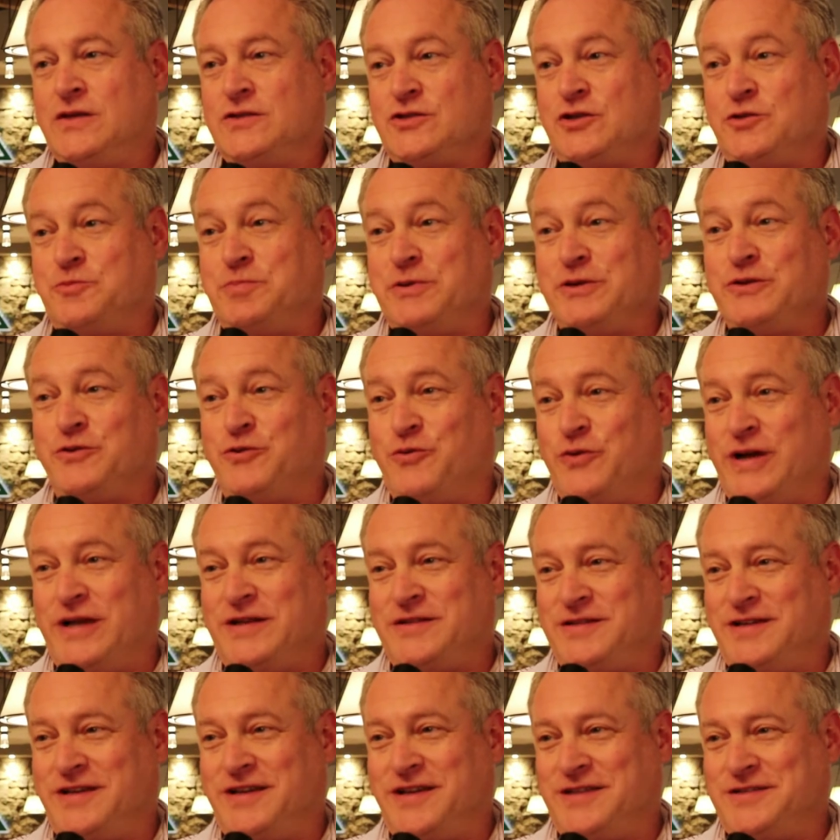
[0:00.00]
So it's been
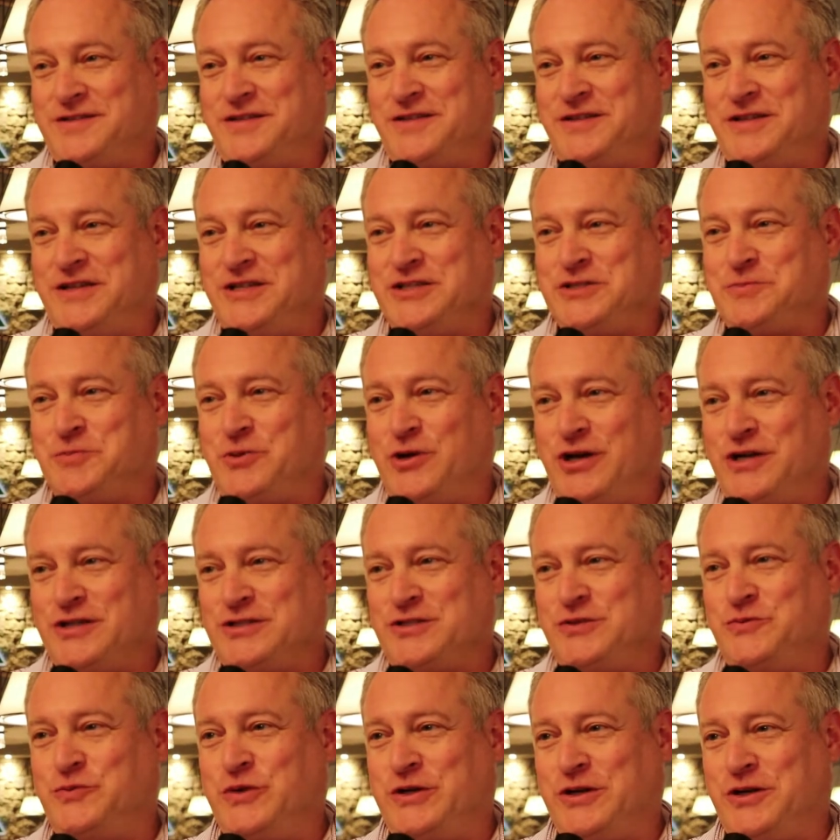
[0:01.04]
great to get to East
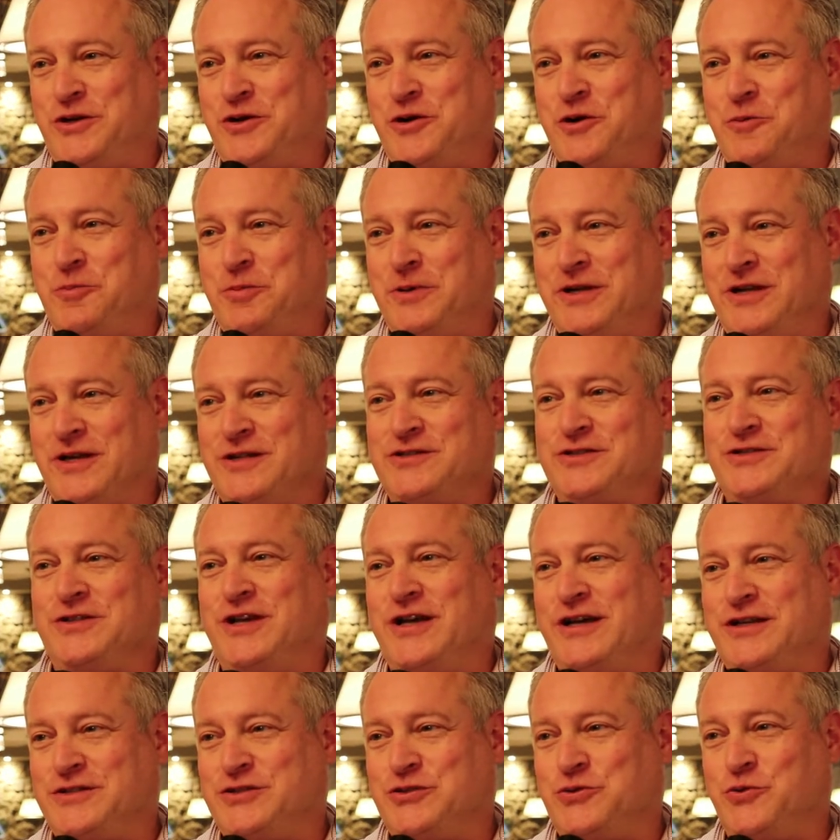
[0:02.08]
Boston. We open on
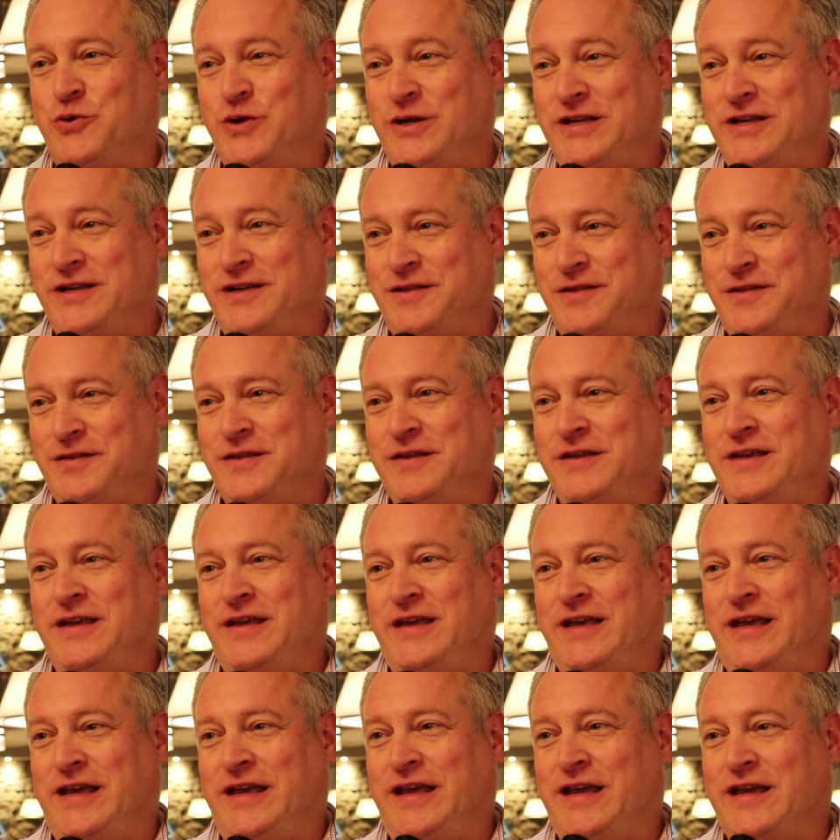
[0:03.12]
July
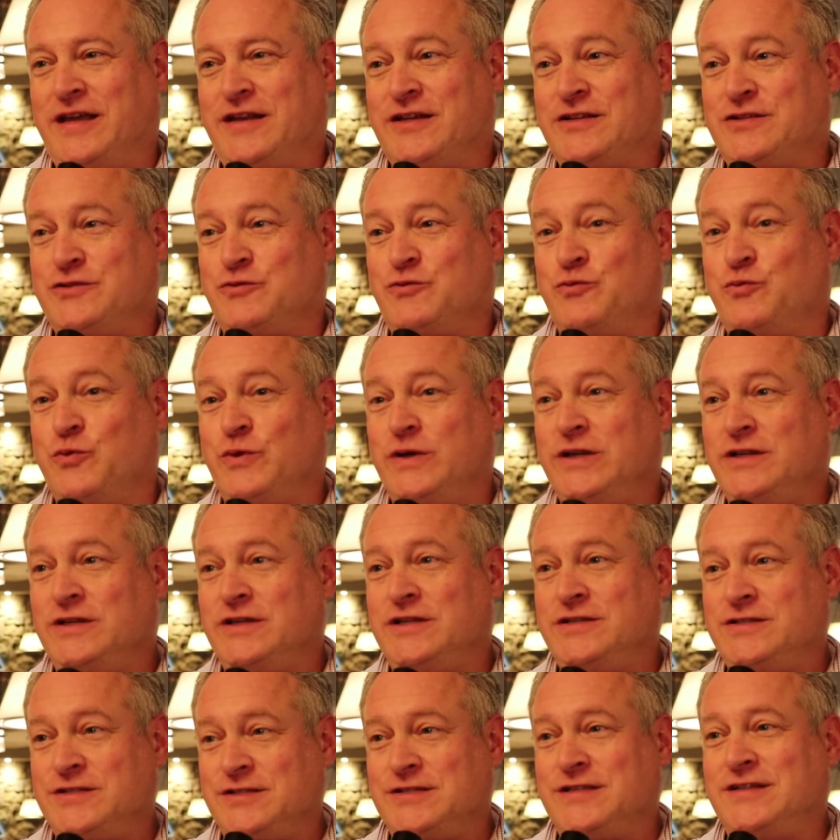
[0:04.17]
20th, and it's a
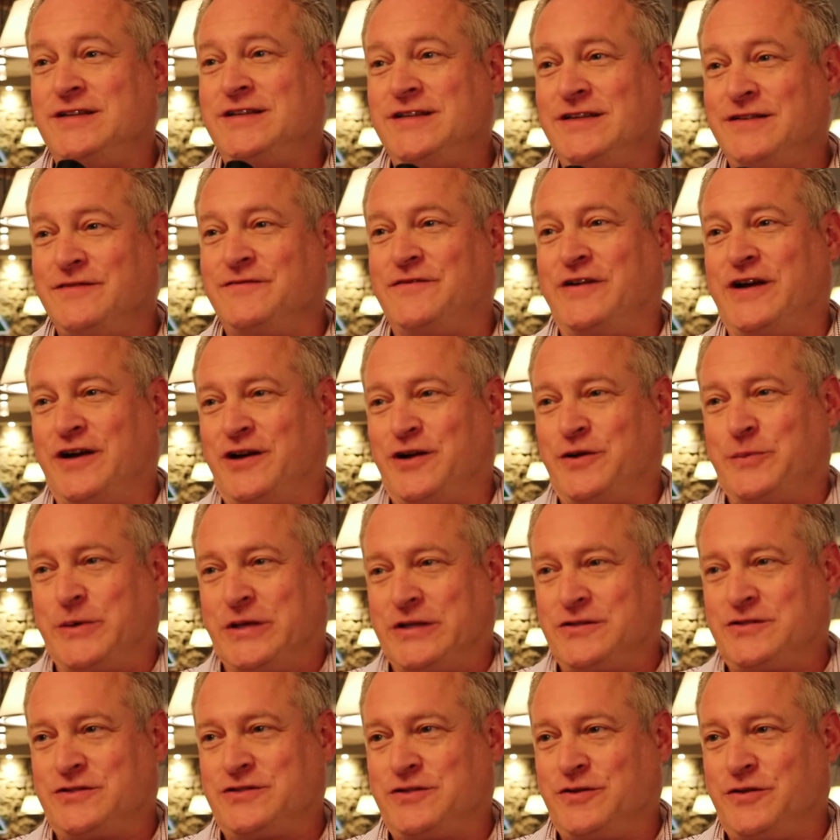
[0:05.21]
really city
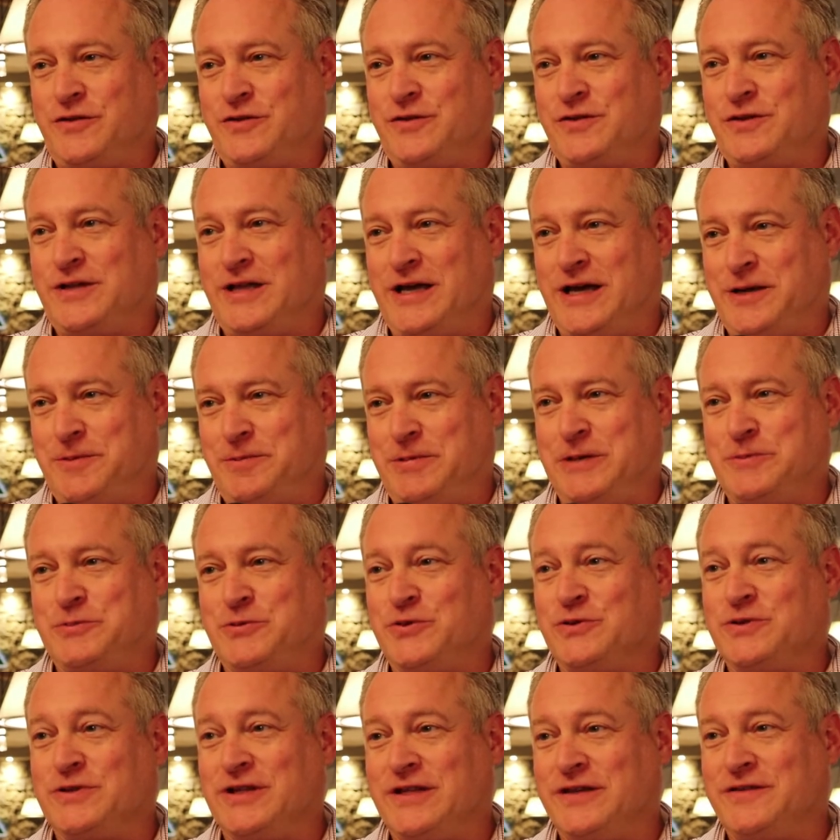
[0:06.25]
environment. So there are a lot of
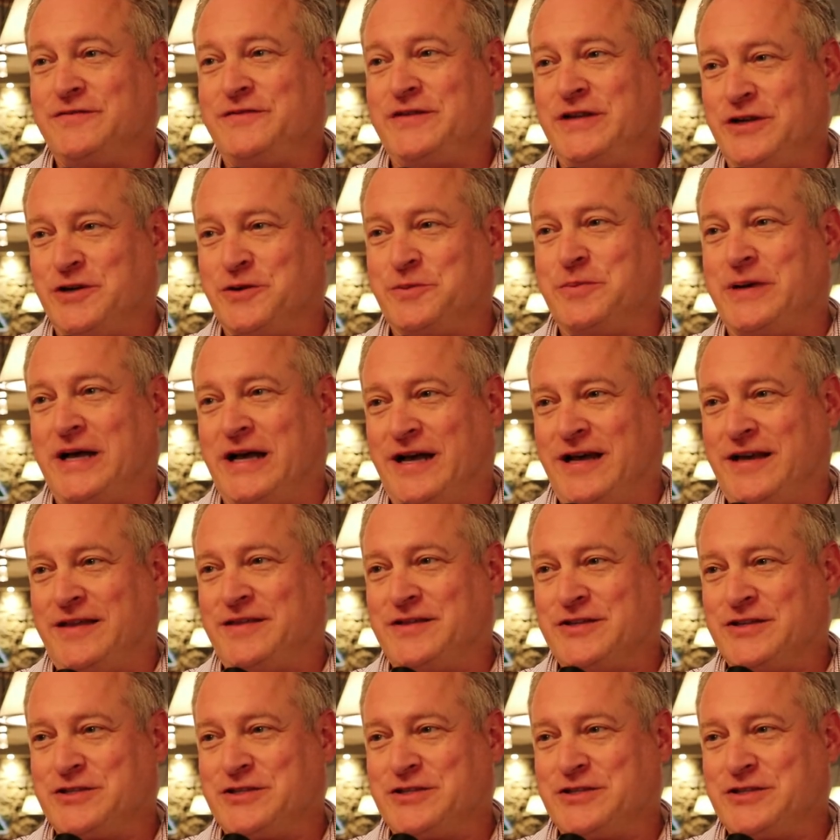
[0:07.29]
people who live nearby the